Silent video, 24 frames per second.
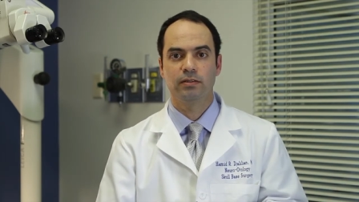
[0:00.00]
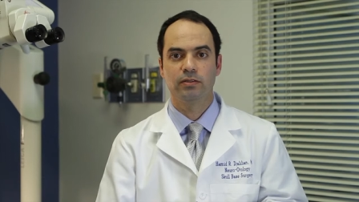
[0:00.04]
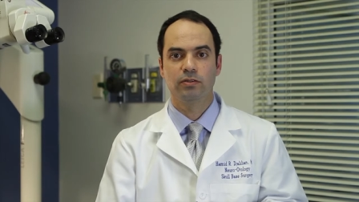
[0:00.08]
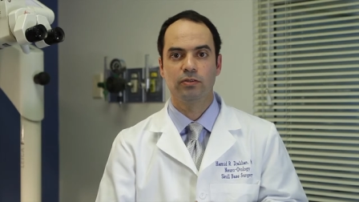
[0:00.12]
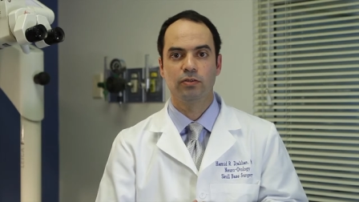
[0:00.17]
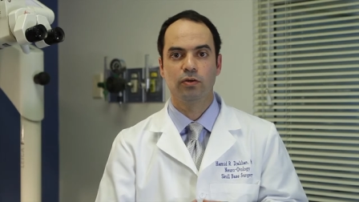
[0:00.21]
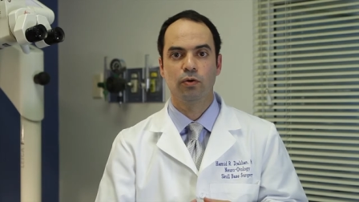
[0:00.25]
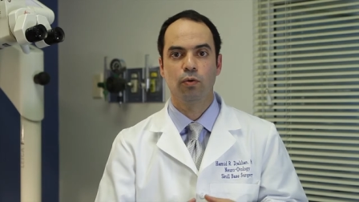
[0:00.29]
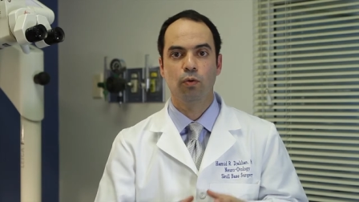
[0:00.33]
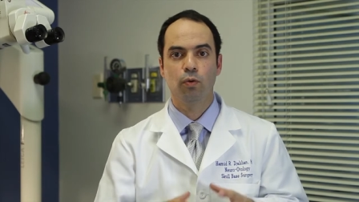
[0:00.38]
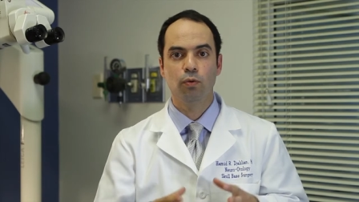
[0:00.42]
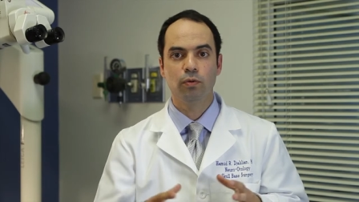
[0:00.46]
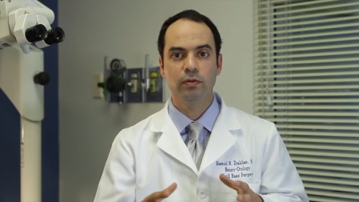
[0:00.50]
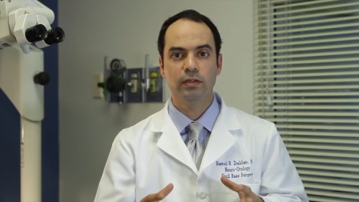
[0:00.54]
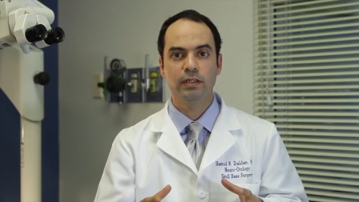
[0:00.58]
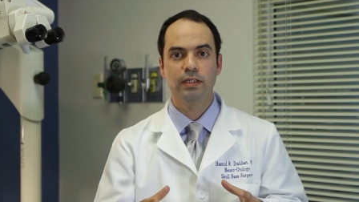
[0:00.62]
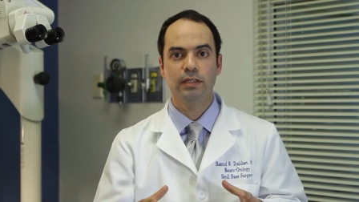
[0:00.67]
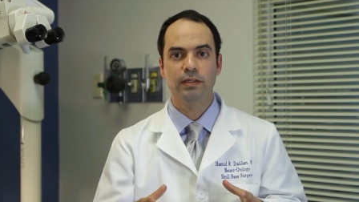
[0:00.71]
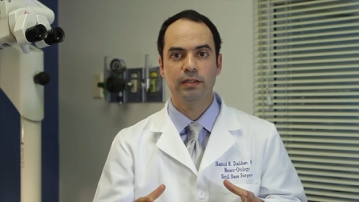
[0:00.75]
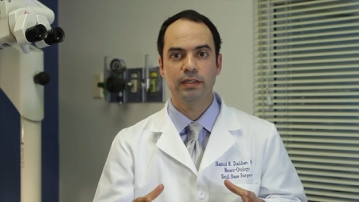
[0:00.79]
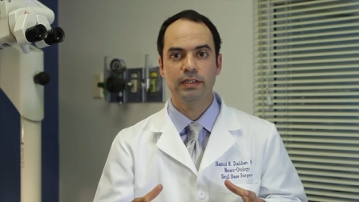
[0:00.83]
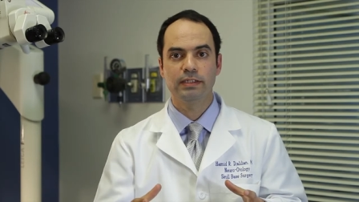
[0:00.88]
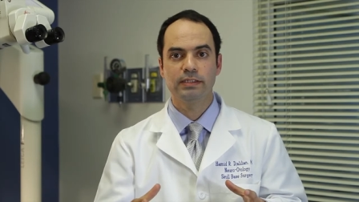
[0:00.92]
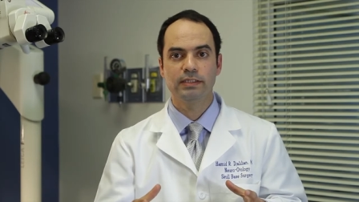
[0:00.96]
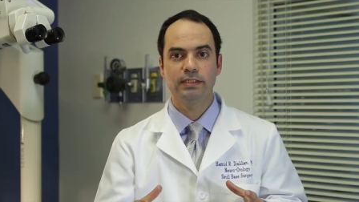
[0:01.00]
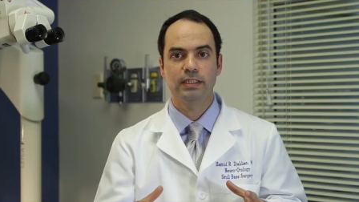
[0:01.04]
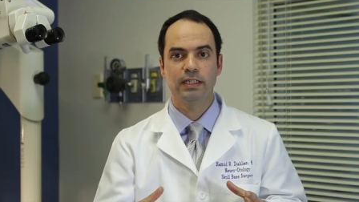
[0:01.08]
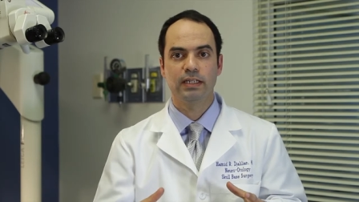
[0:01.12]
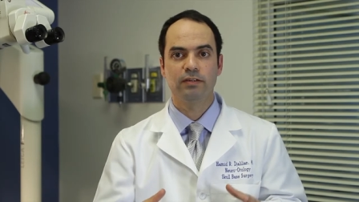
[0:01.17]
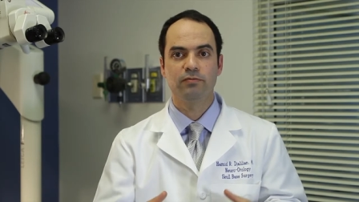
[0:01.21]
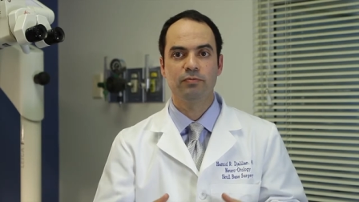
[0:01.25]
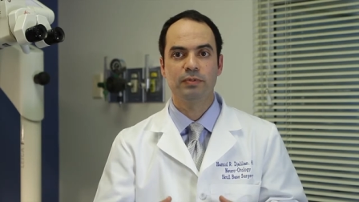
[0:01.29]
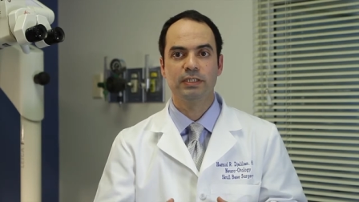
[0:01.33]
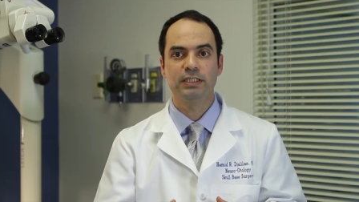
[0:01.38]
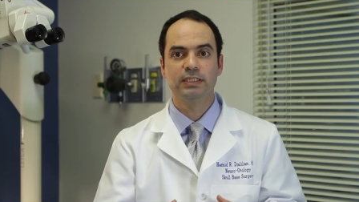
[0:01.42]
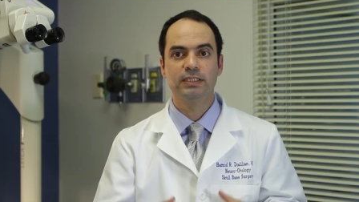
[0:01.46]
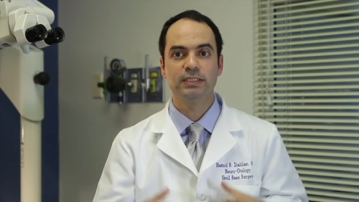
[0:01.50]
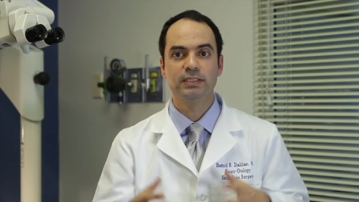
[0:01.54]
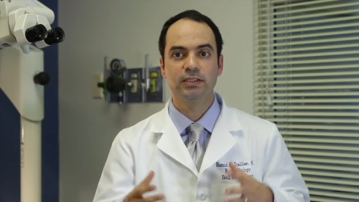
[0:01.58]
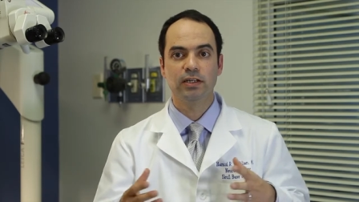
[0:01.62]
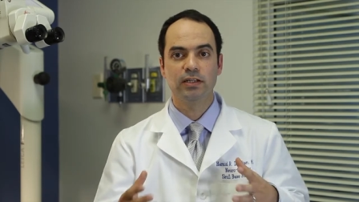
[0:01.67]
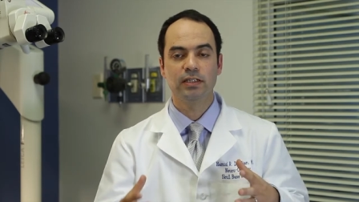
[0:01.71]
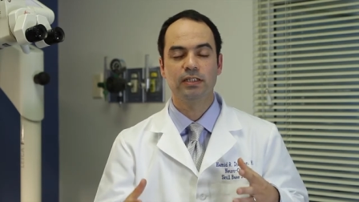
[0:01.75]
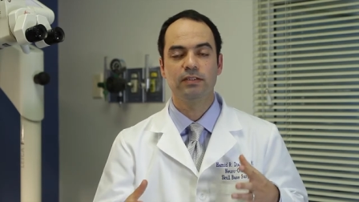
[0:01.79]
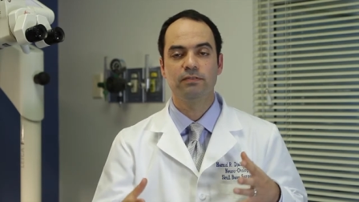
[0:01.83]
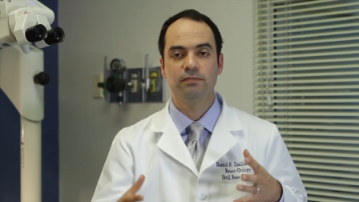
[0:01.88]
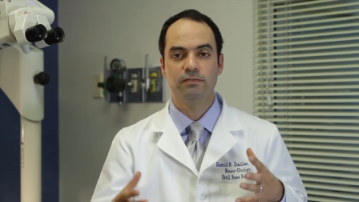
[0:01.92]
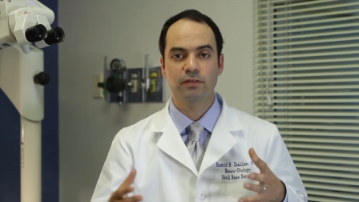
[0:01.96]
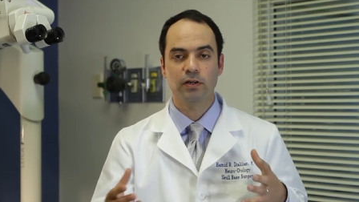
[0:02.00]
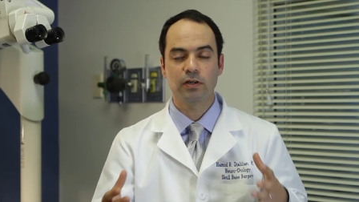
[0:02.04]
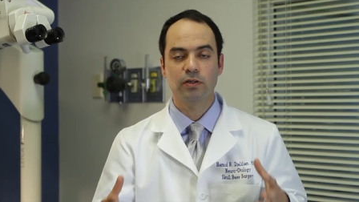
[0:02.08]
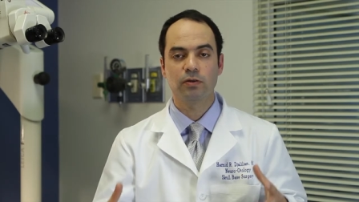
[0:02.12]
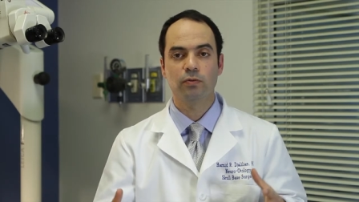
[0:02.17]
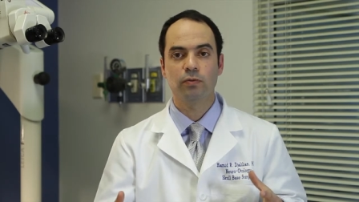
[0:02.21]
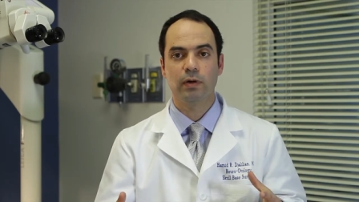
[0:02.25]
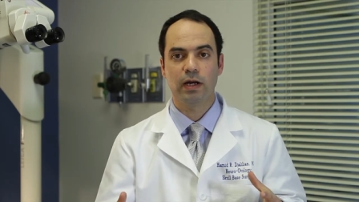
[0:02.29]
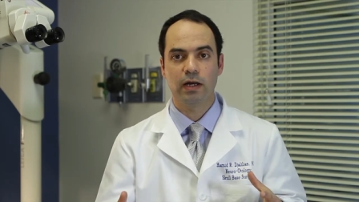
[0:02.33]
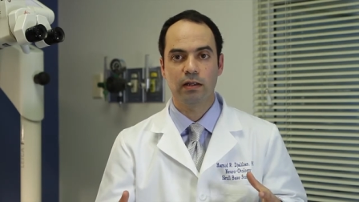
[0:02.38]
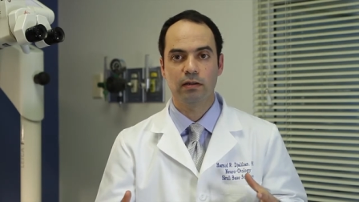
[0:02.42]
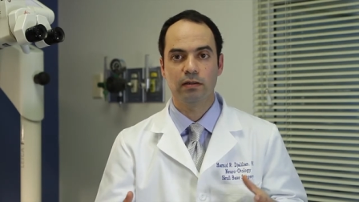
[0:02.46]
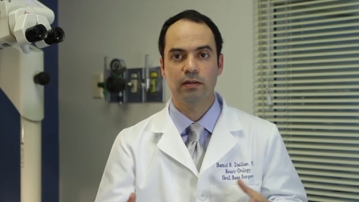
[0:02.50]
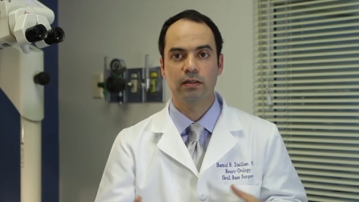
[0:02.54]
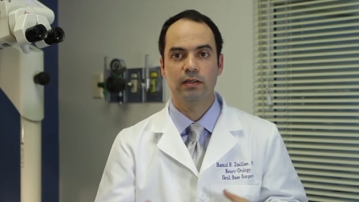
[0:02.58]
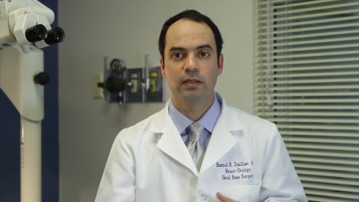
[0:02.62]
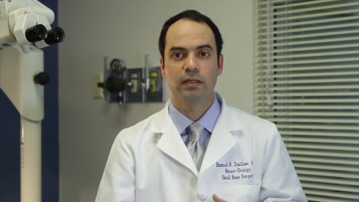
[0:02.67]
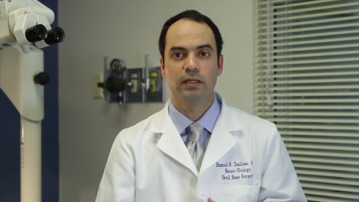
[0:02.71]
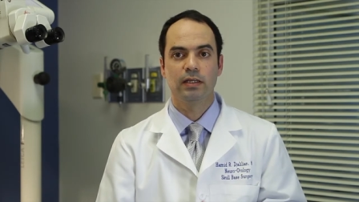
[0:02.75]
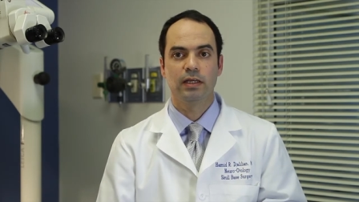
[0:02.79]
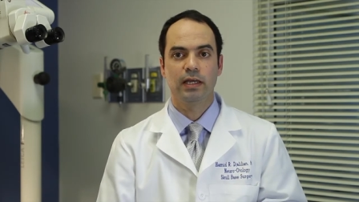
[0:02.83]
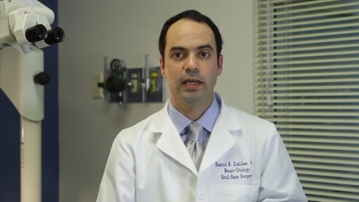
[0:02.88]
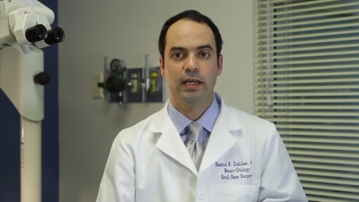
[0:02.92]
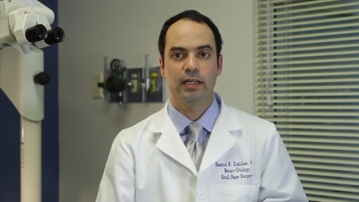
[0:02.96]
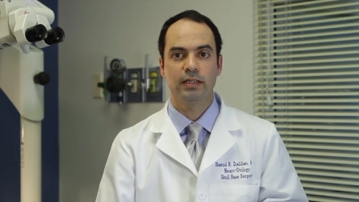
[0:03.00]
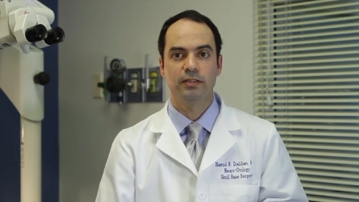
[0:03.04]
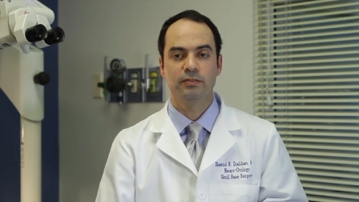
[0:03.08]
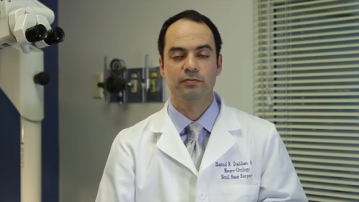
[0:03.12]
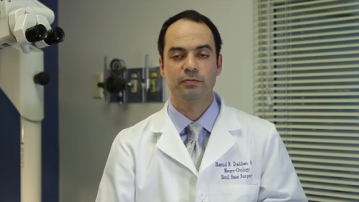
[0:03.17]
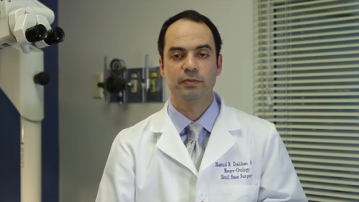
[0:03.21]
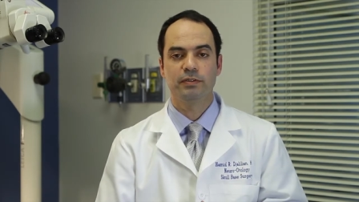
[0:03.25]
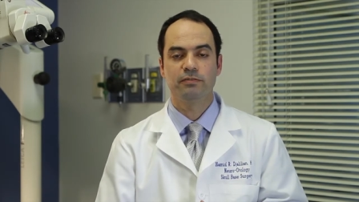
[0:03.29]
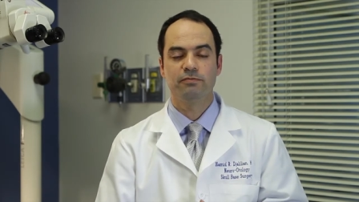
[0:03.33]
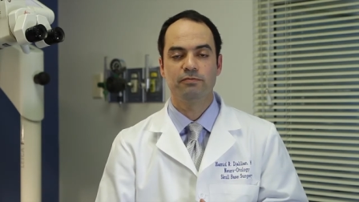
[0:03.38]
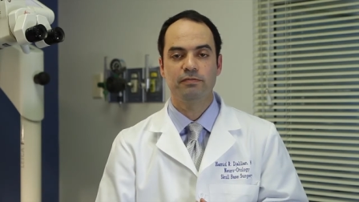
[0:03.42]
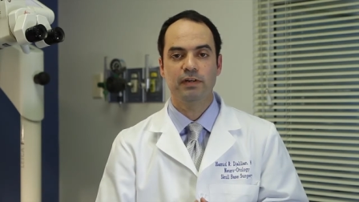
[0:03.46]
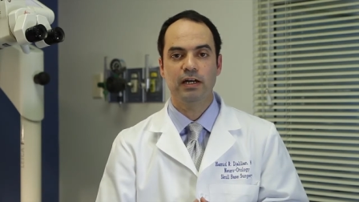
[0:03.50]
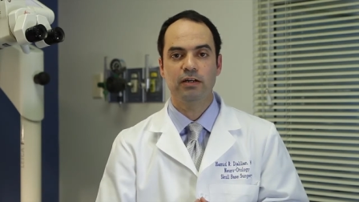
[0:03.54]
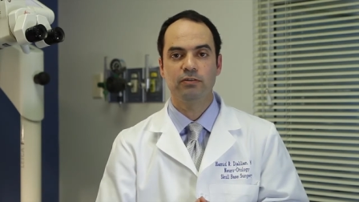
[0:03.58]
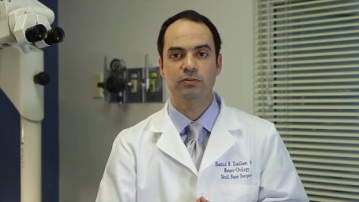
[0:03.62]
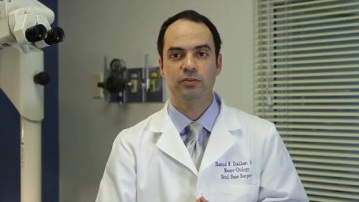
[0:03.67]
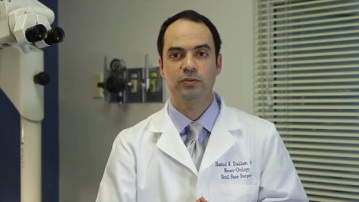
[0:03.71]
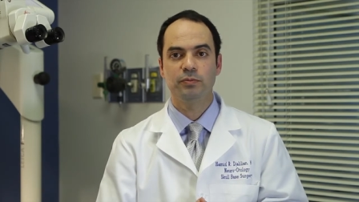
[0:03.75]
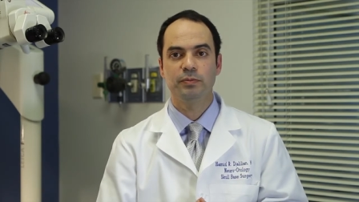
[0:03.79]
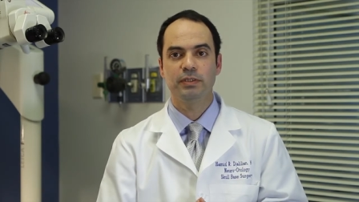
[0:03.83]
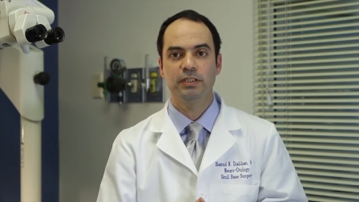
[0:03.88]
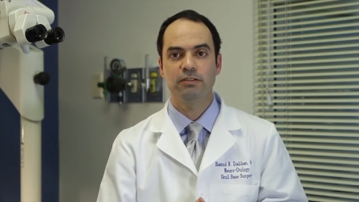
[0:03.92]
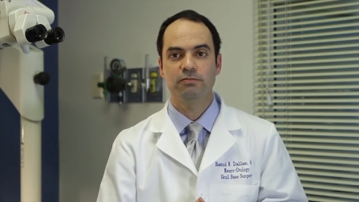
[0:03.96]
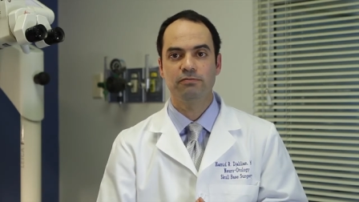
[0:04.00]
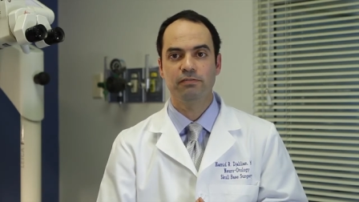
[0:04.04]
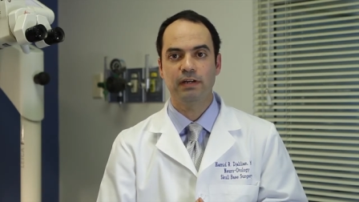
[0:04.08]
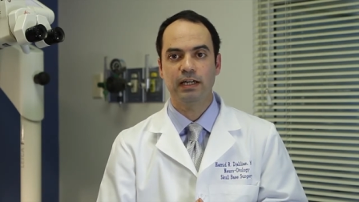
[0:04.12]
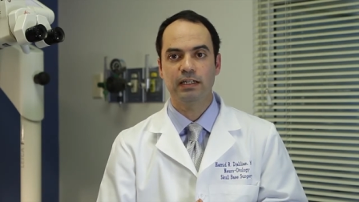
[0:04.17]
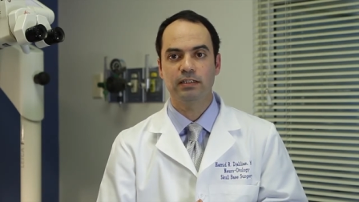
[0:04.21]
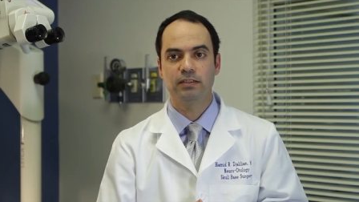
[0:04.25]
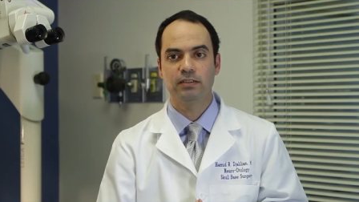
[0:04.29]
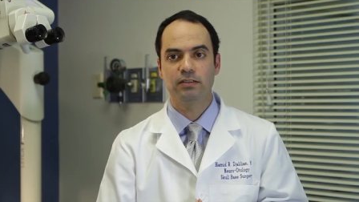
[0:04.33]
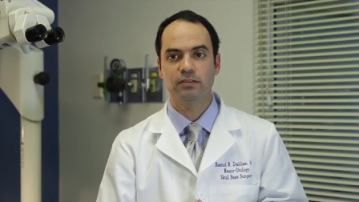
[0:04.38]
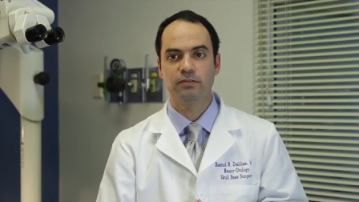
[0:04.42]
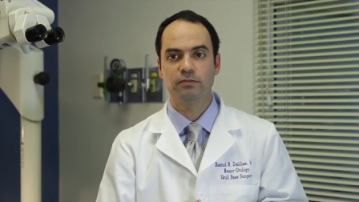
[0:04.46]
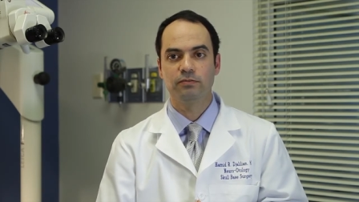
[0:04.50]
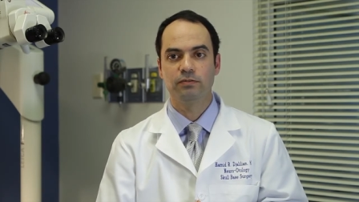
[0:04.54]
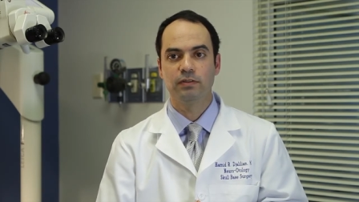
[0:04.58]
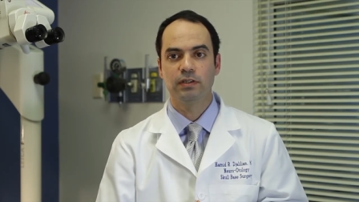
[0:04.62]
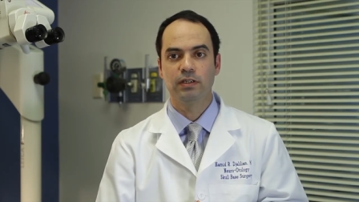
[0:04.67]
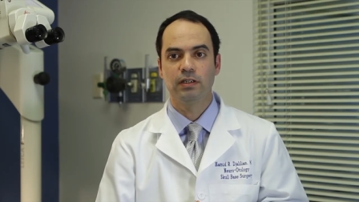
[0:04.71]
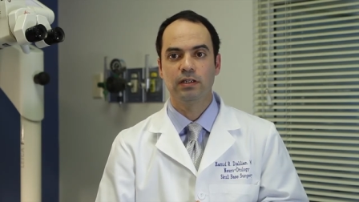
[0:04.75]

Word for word: the only things that have been studied very well and have been found to be effective